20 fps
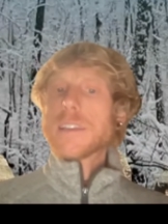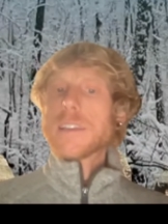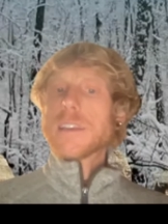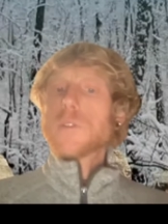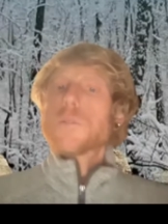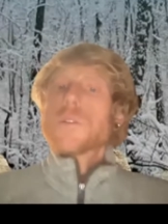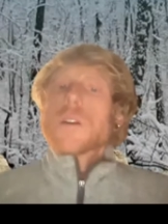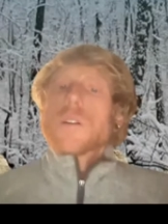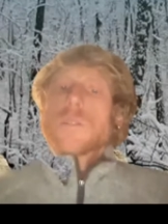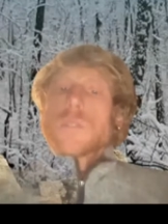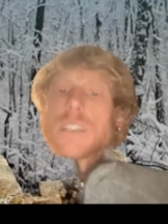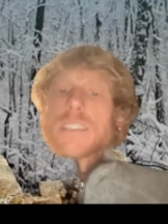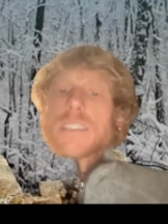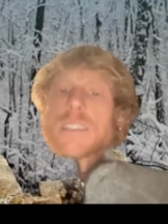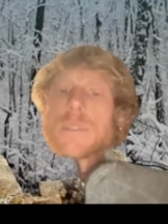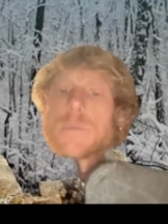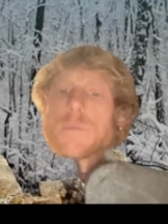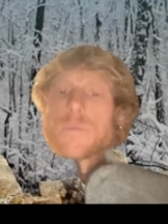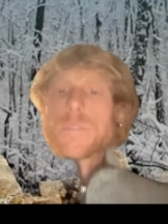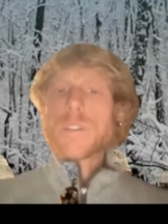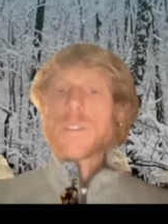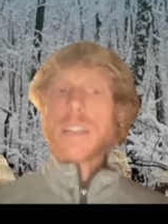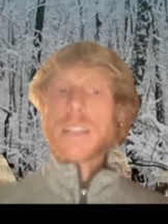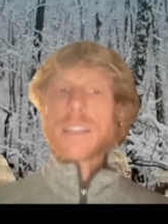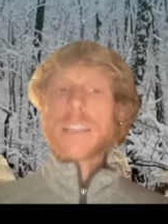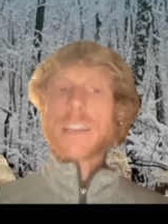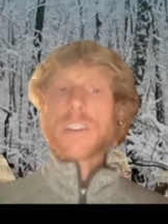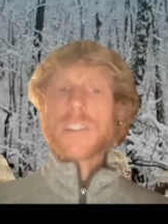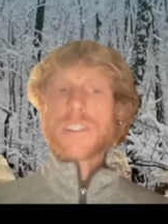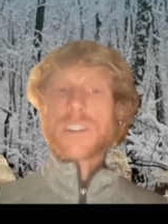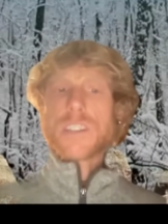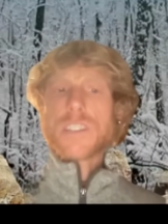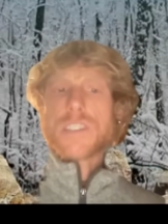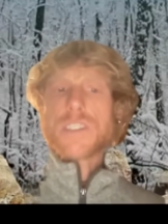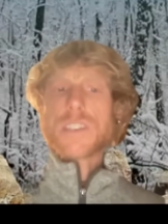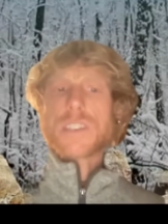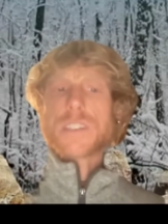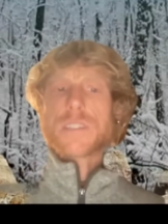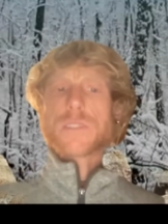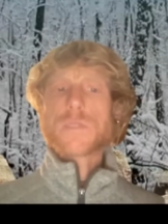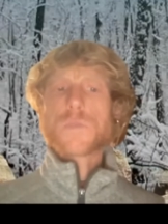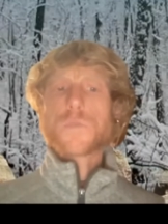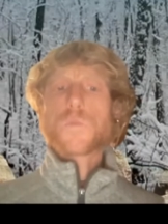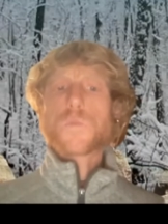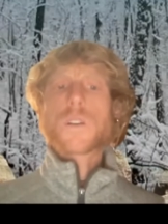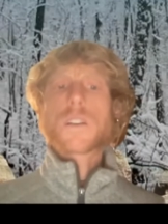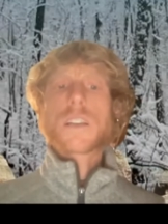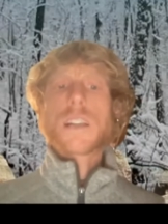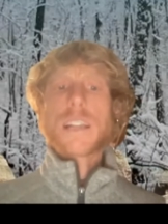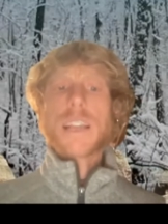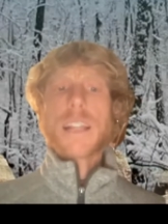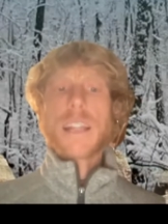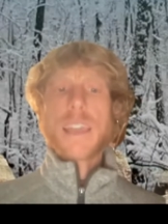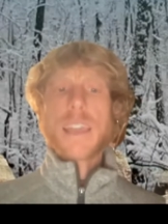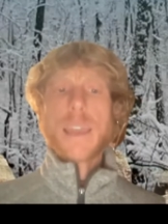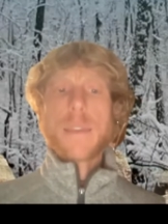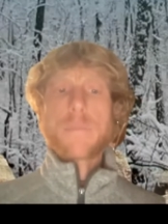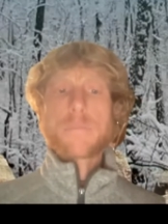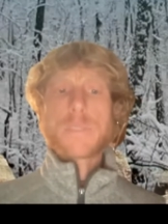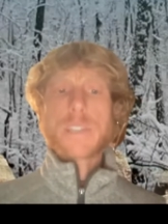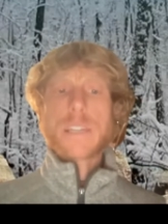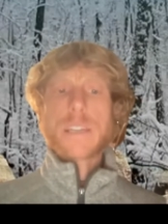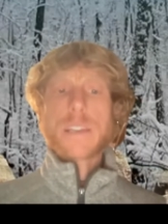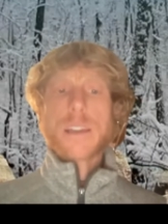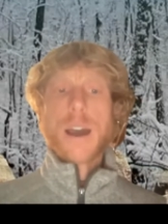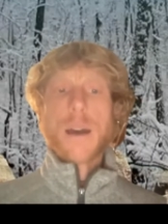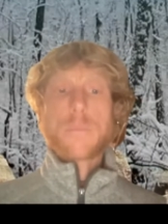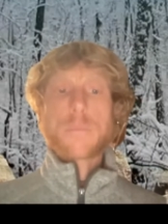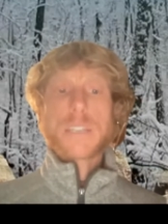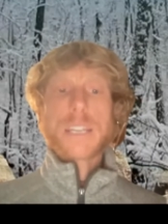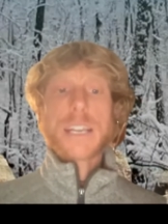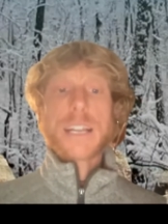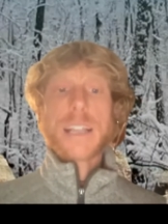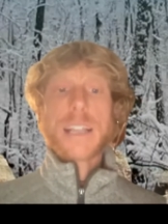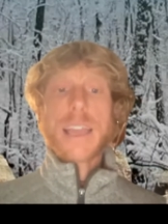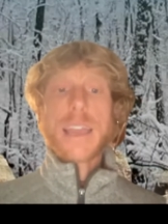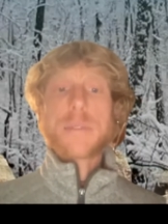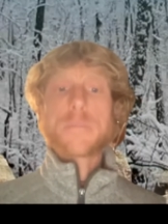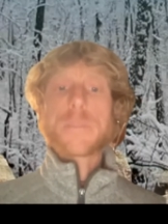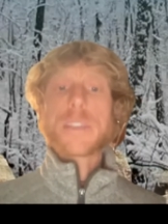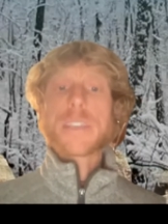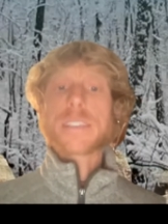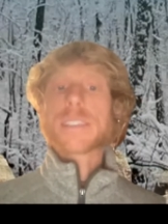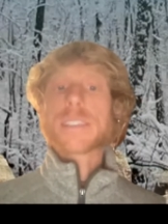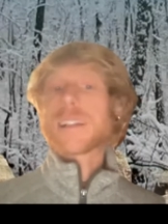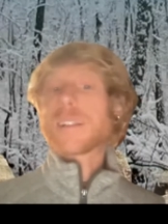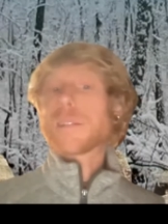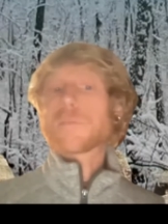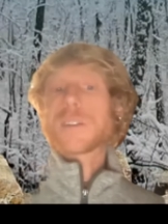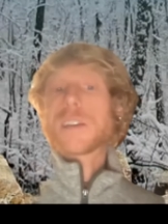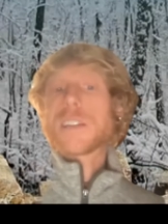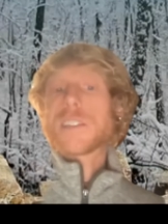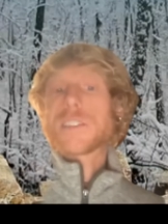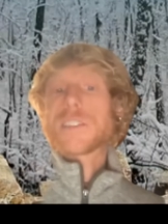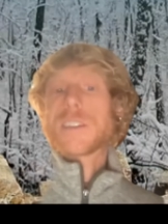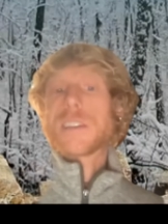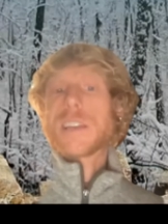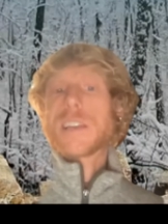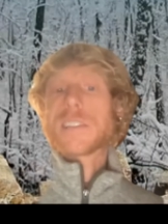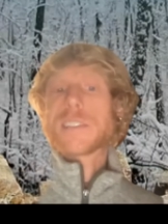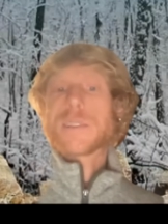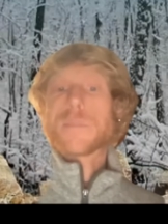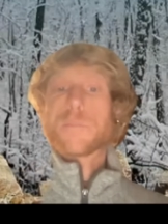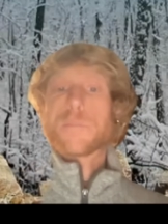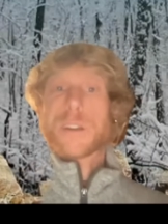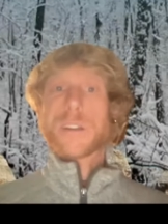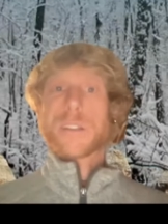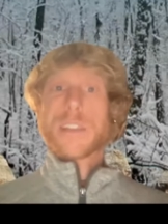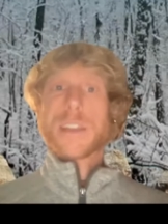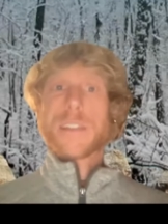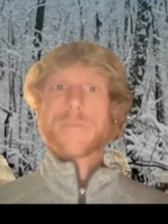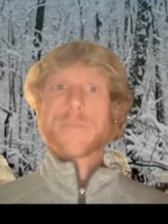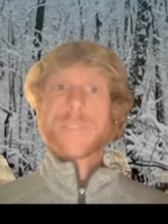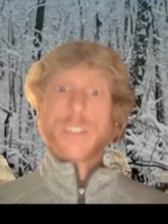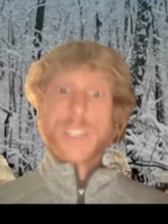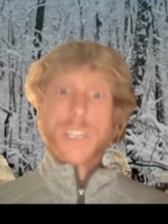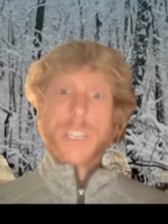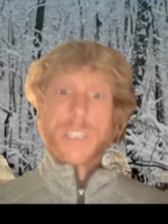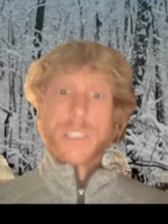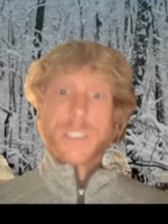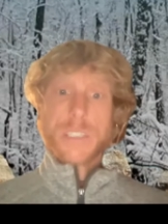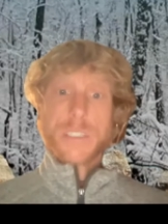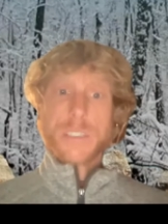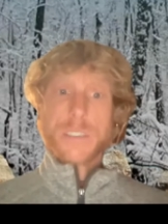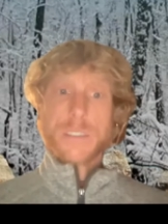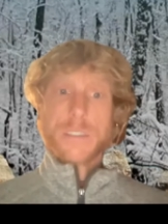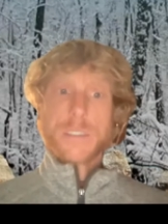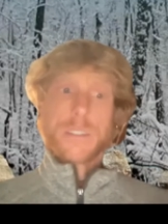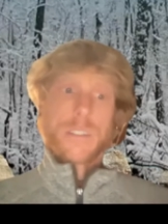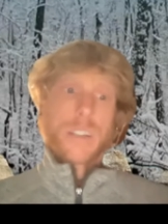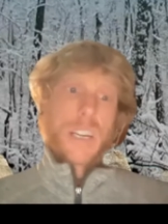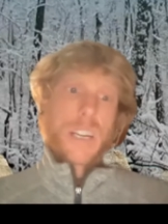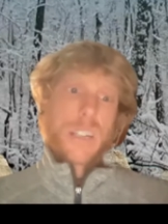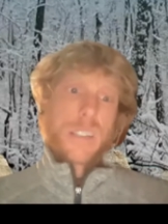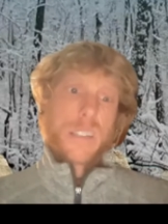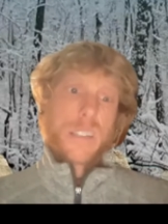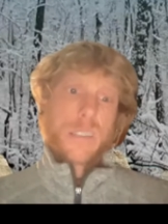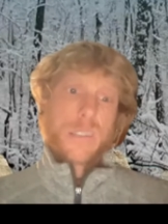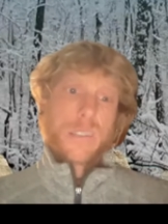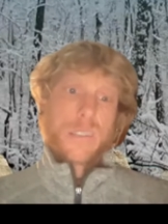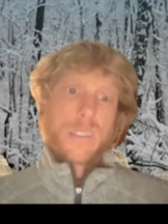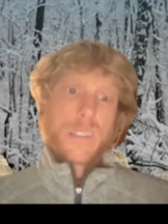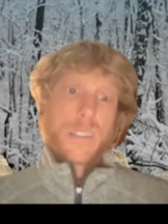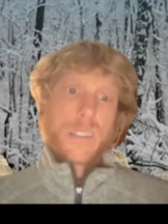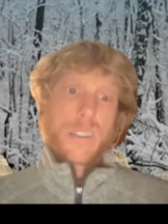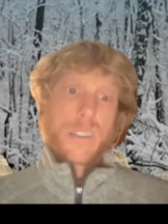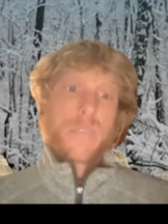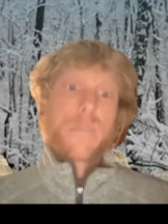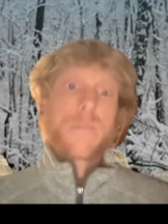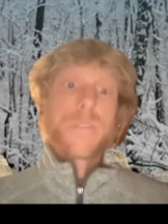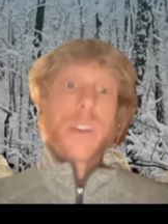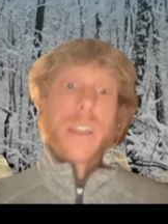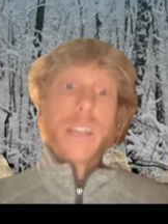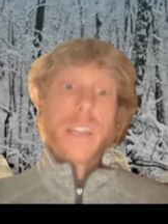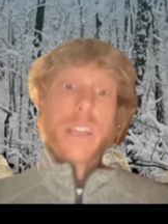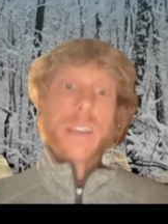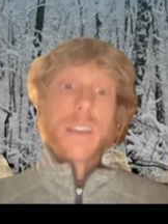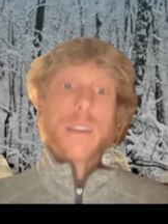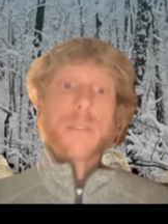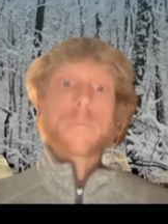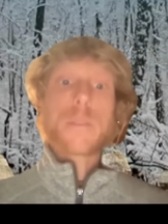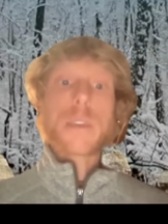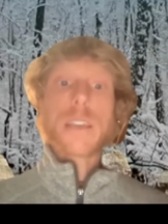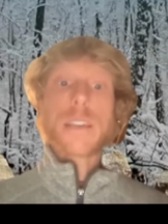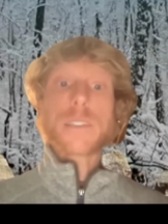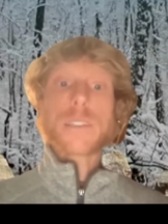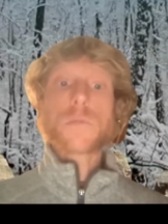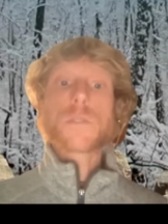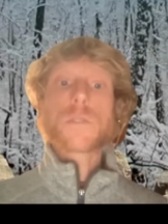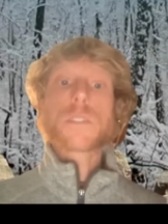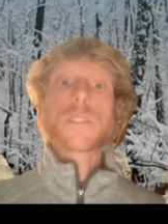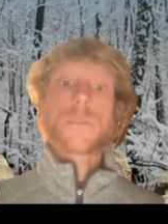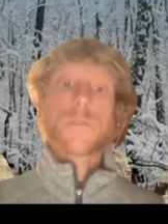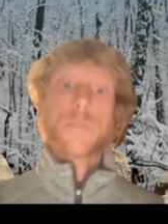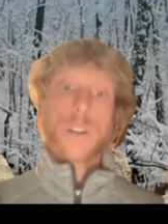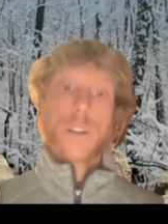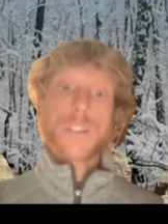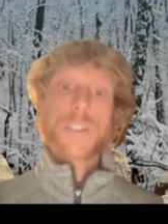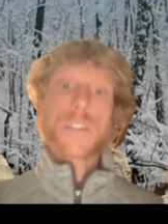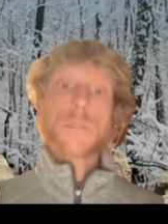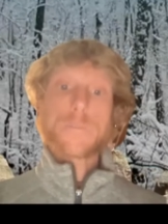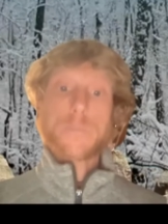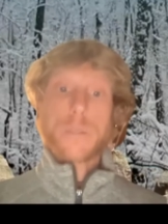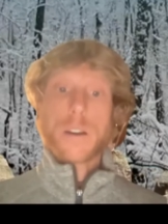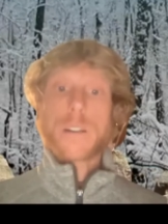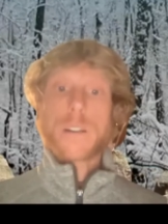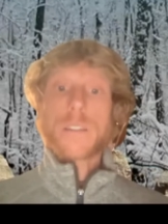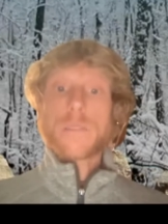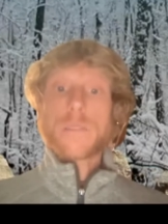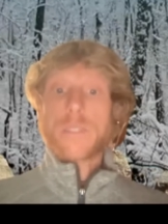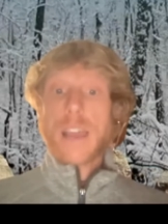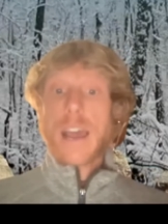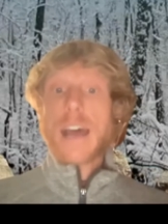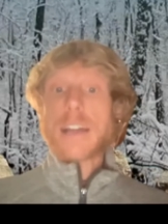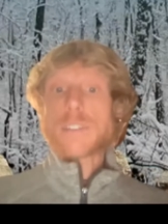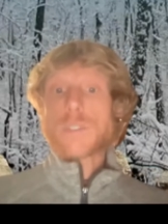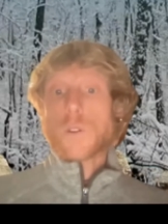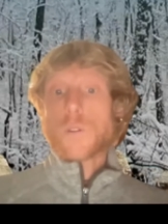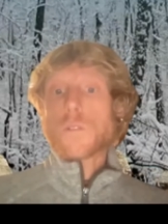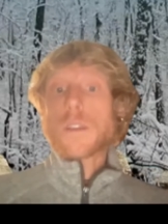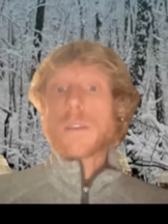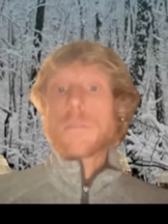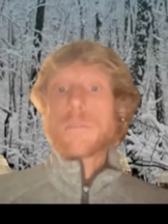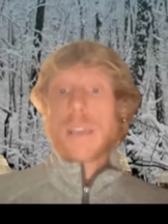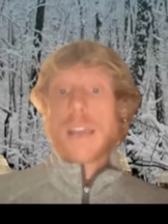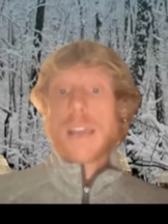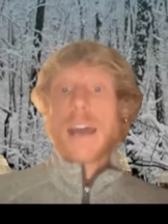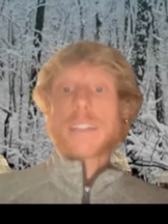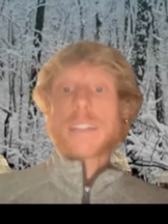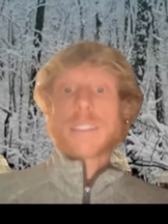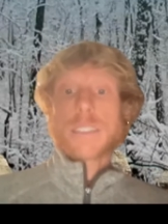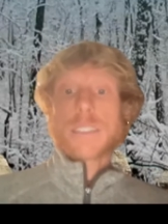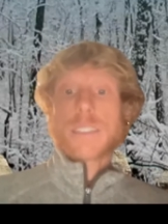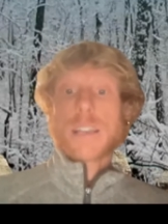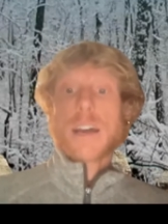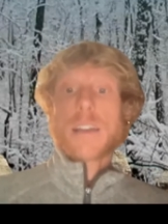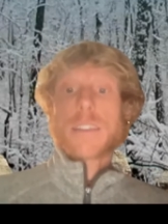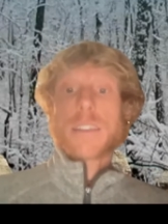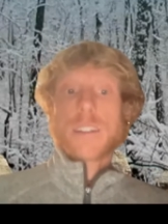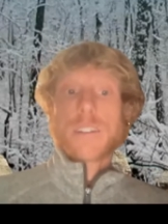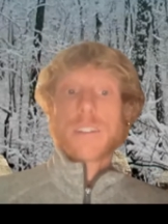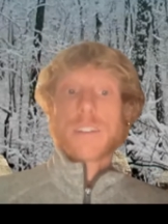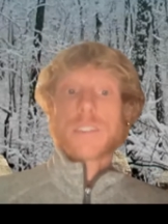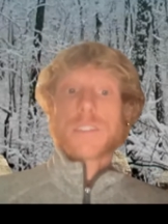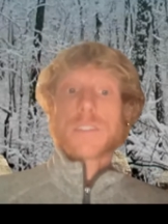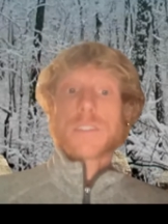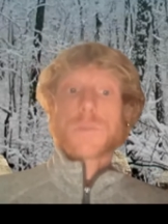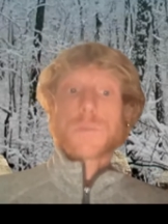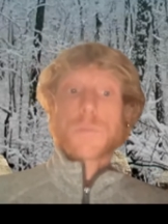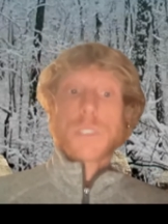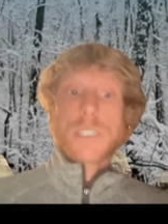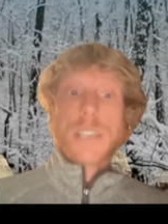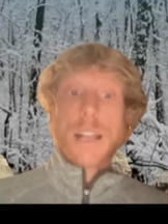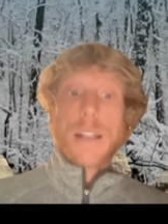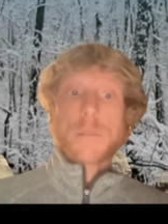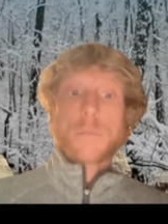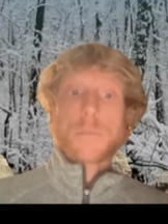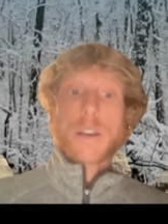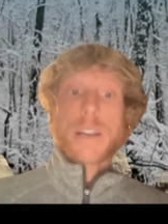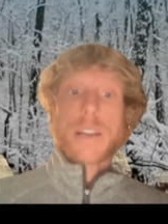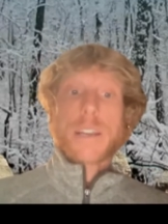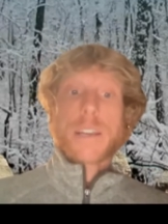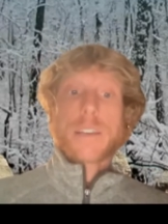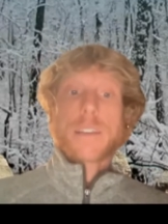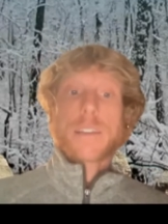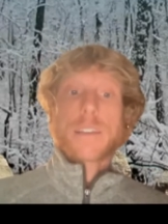it would only seem fitting that Christians would come to claim this celebration as the birth date for Jesus, correct? Fitting because it was the virgin birth of God's only begotten son that Christians were celebrating.